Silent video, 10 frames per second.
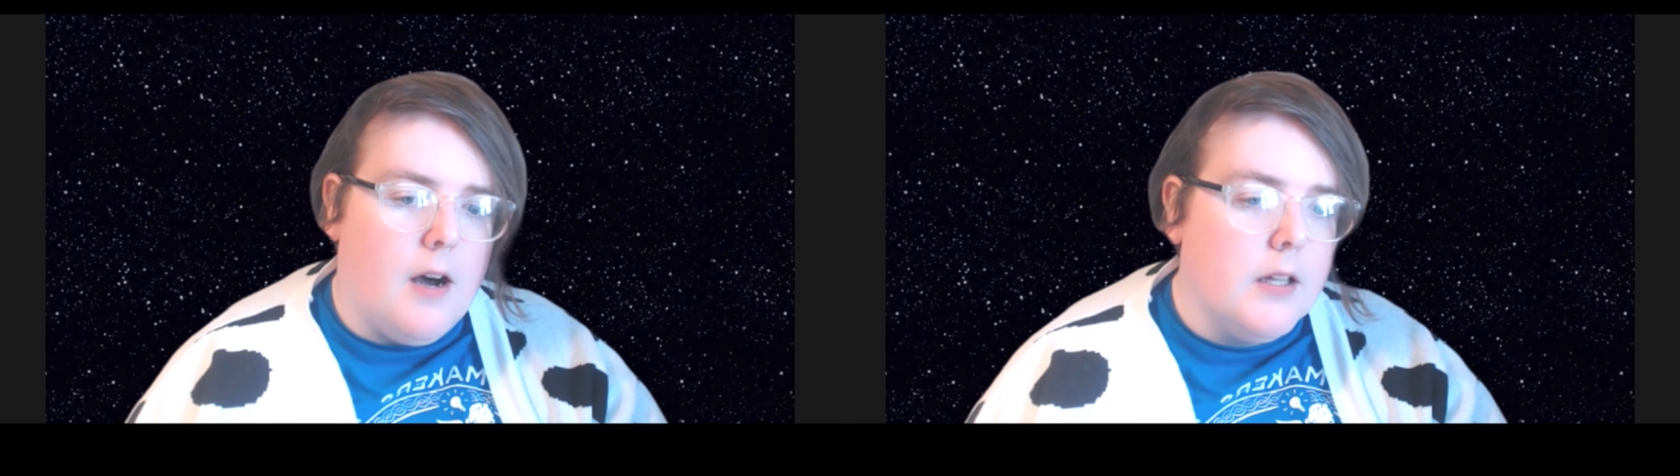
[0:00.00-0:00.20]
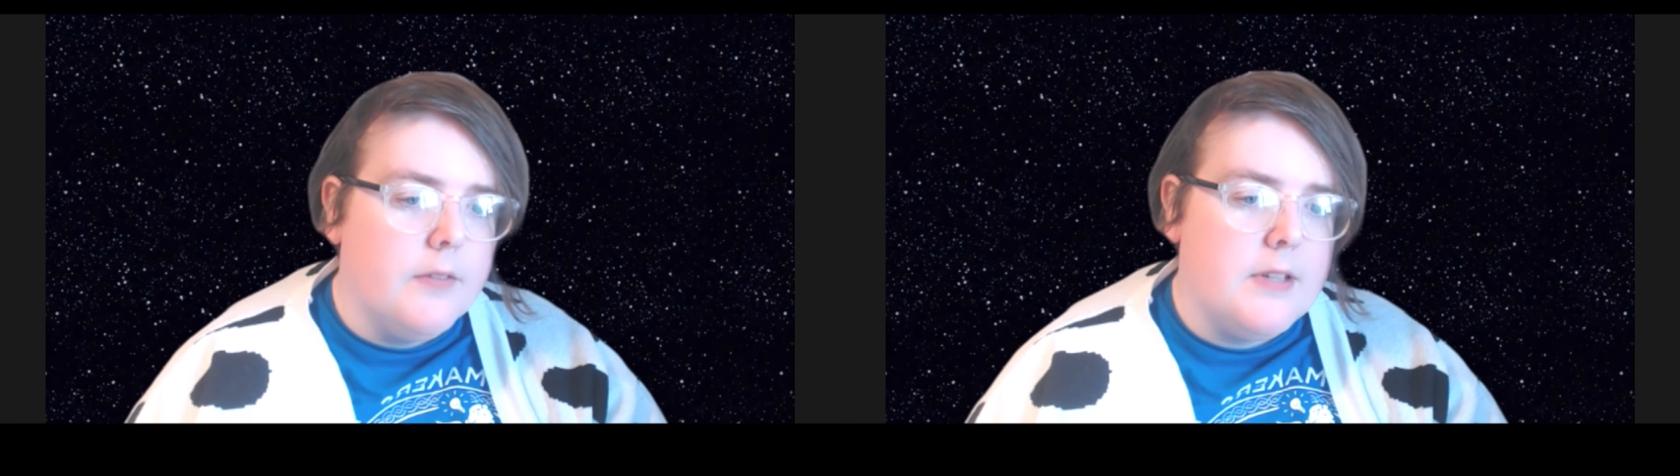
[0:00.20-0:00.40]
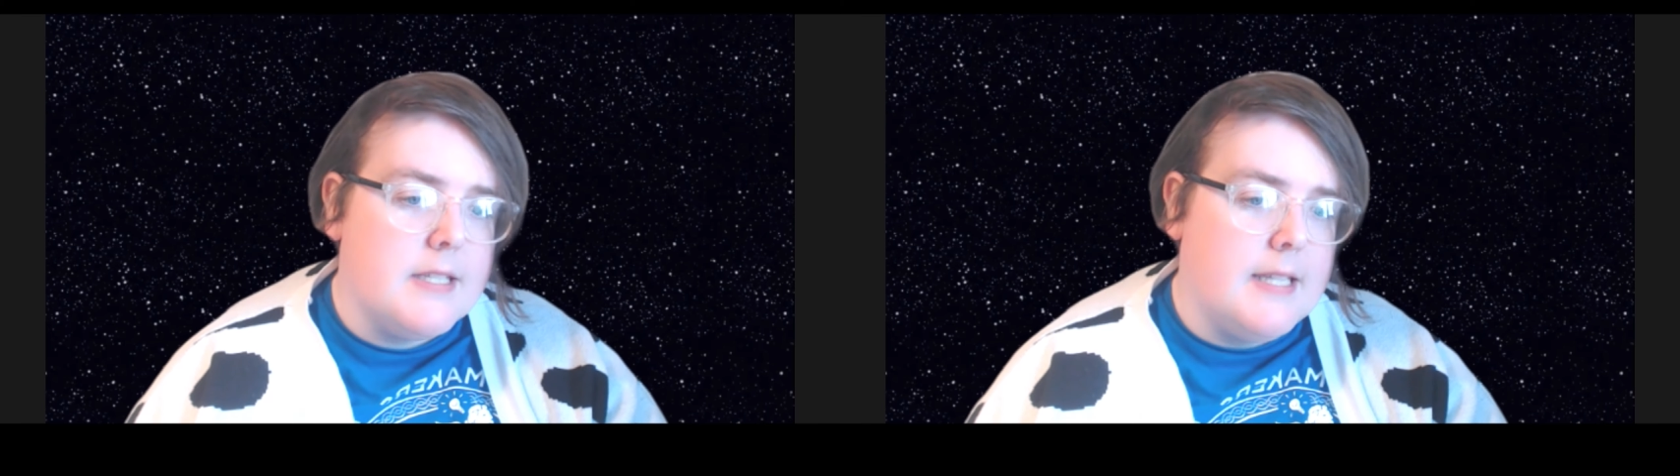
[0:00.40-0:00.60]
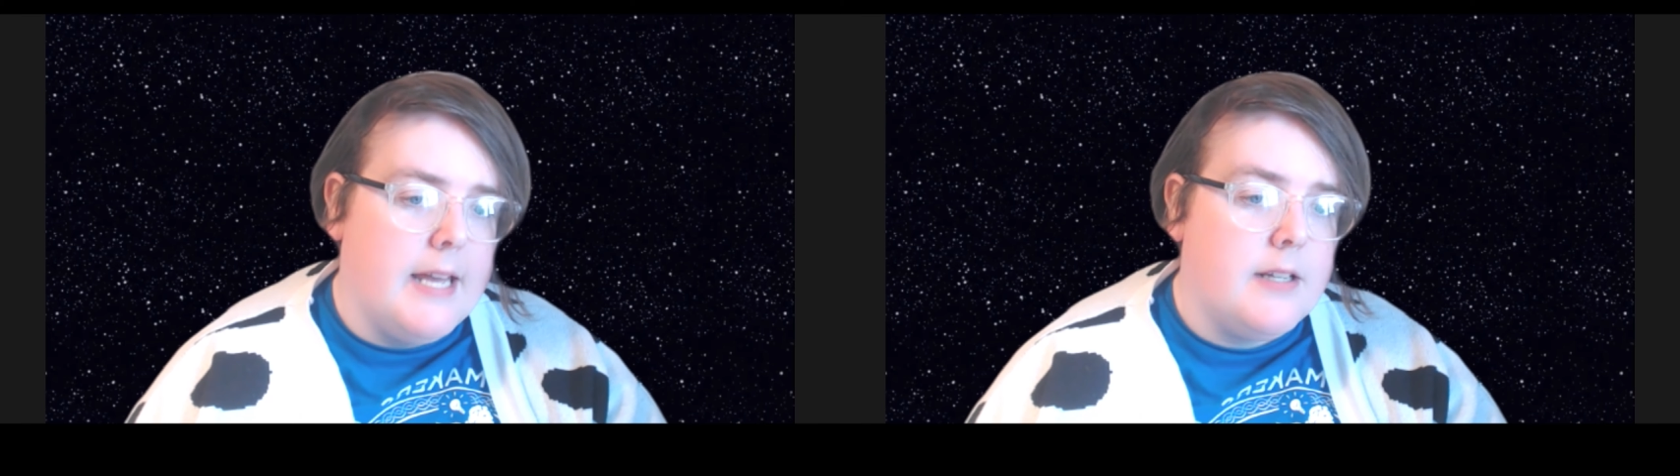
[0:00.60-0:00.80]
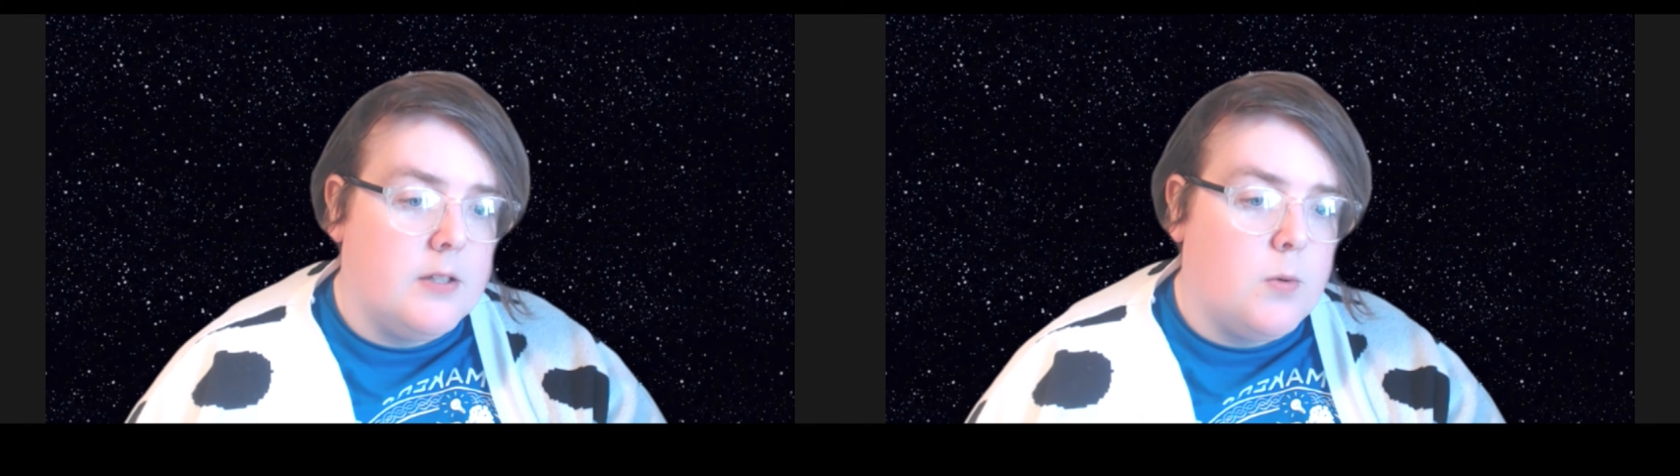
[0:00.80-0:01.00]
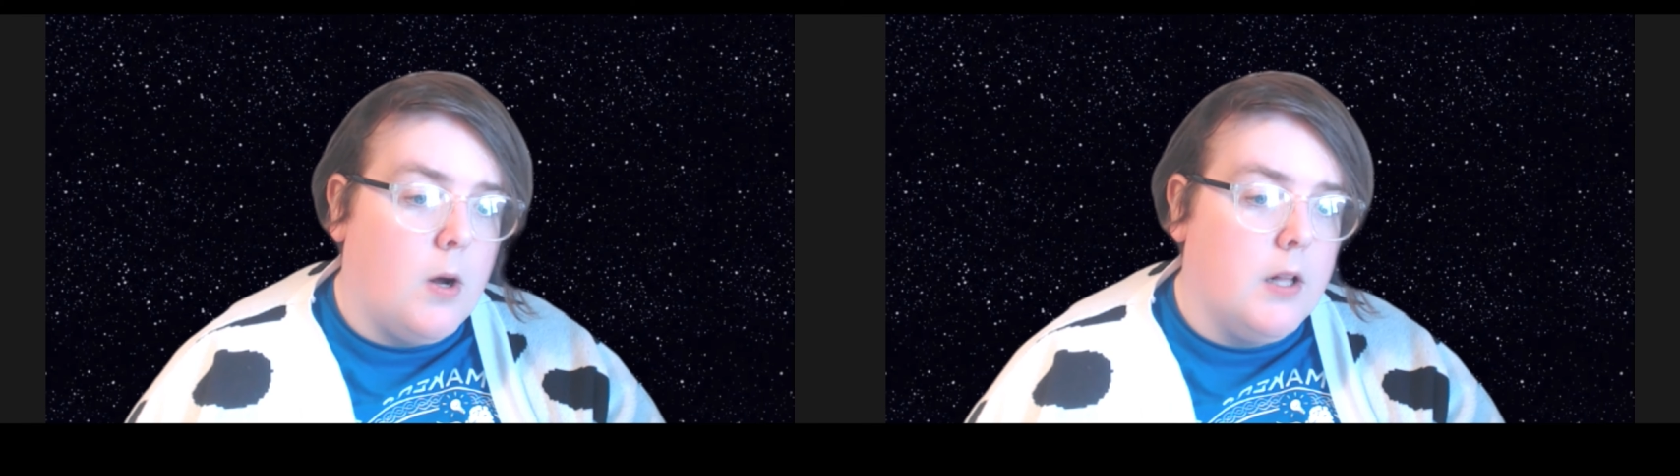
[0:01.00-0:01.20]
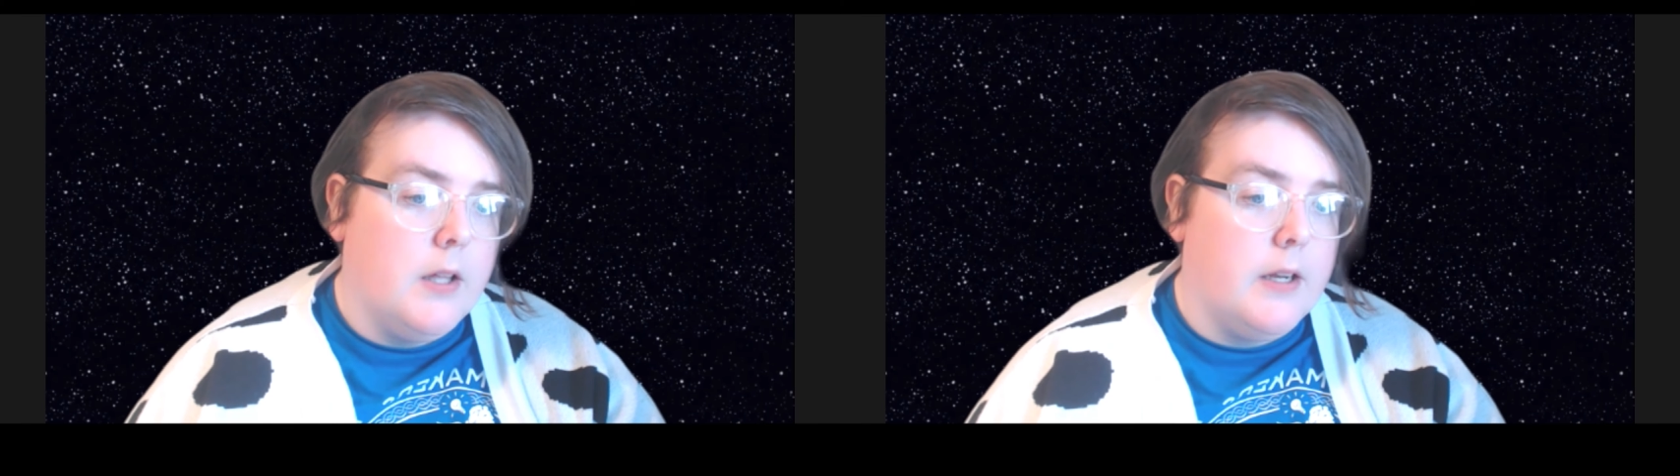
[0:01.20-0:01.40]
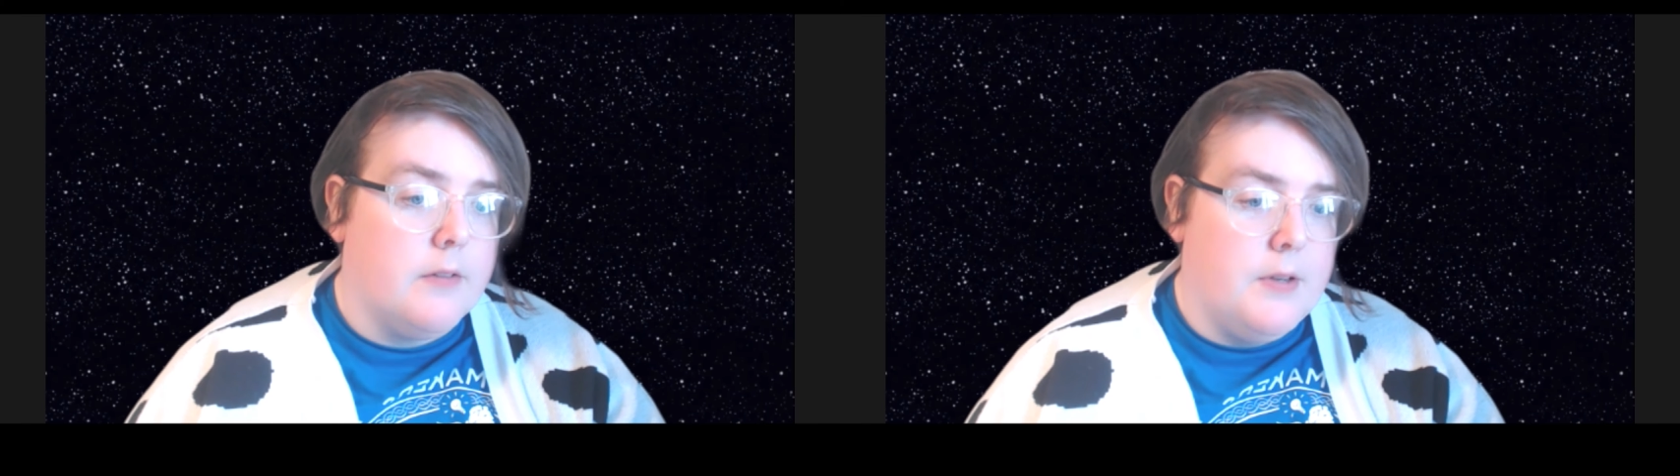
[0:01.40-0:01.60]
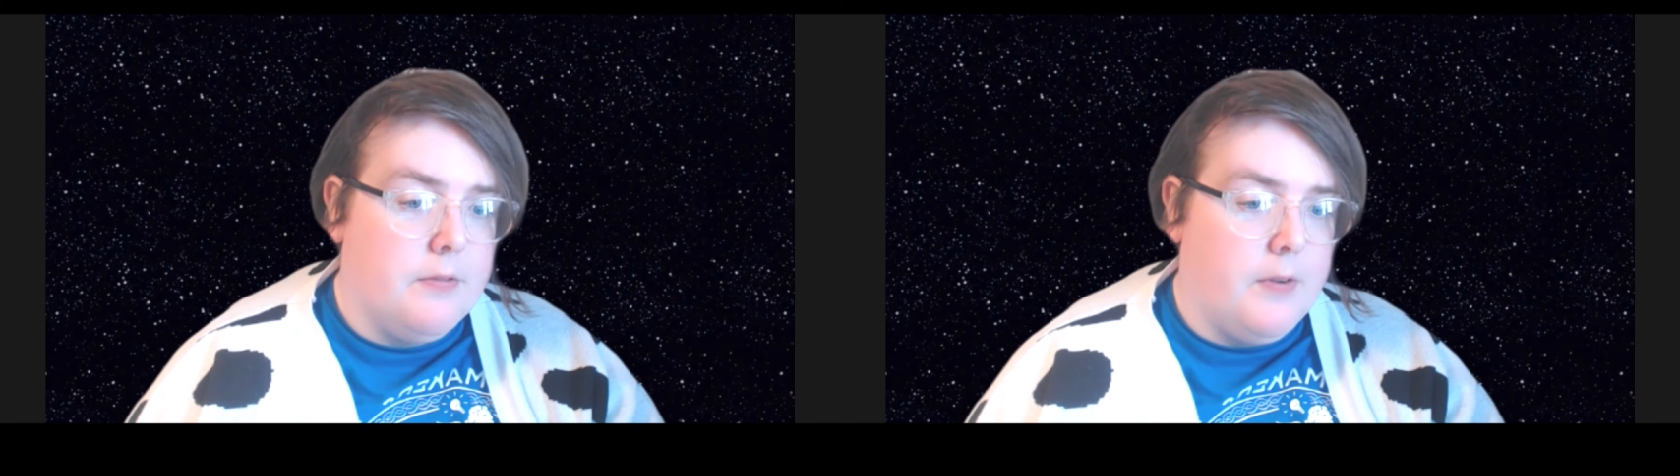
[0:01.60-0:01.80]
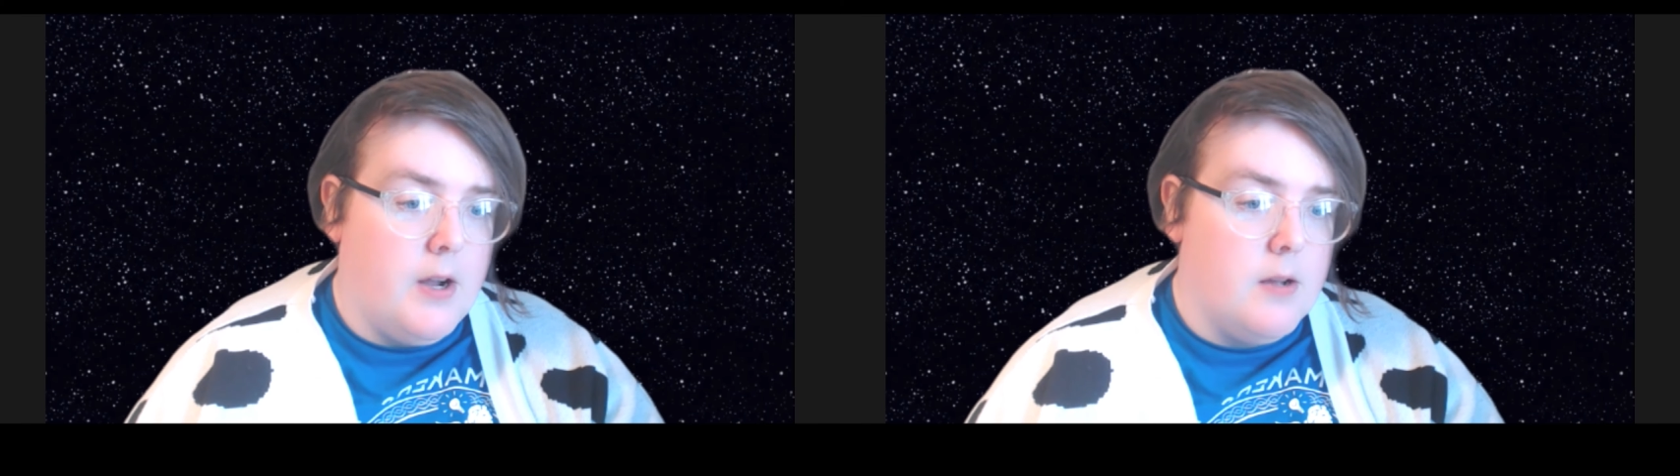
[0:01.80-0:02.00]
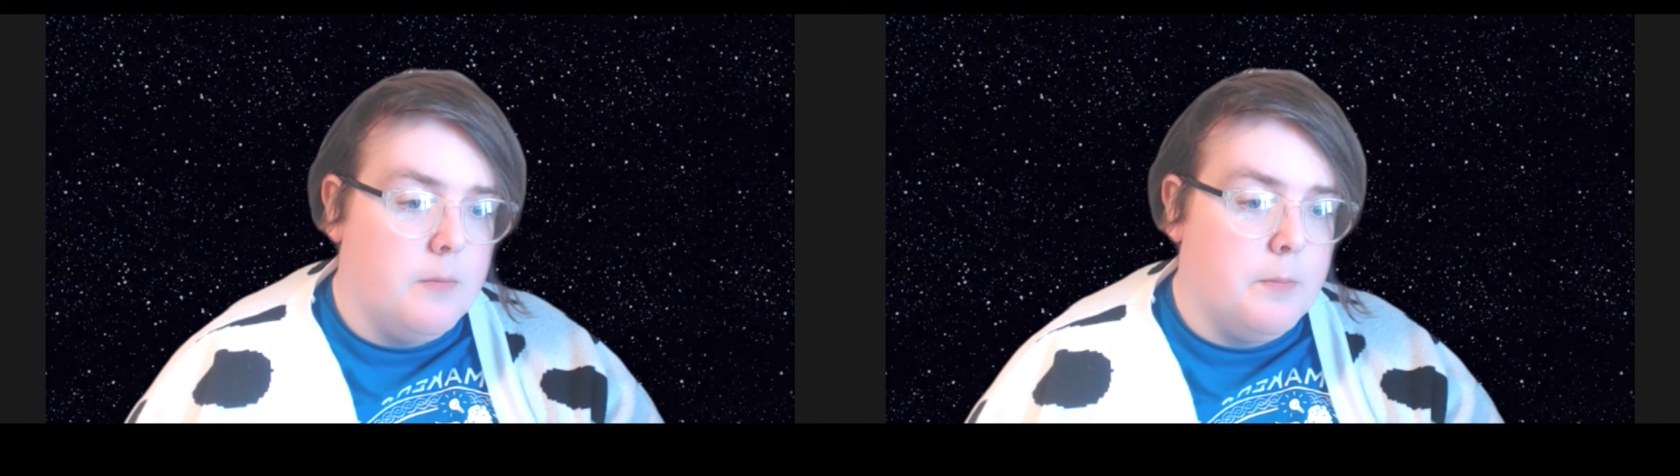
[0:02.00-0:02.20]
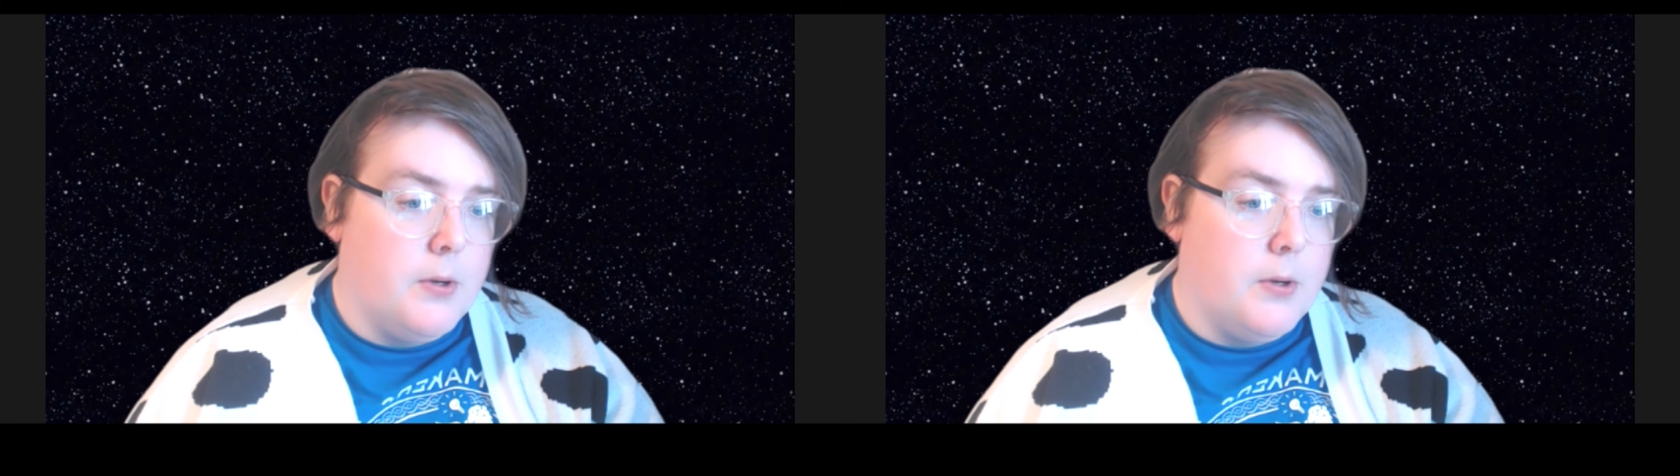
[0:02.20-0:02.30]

all of this led to the quality of If Found,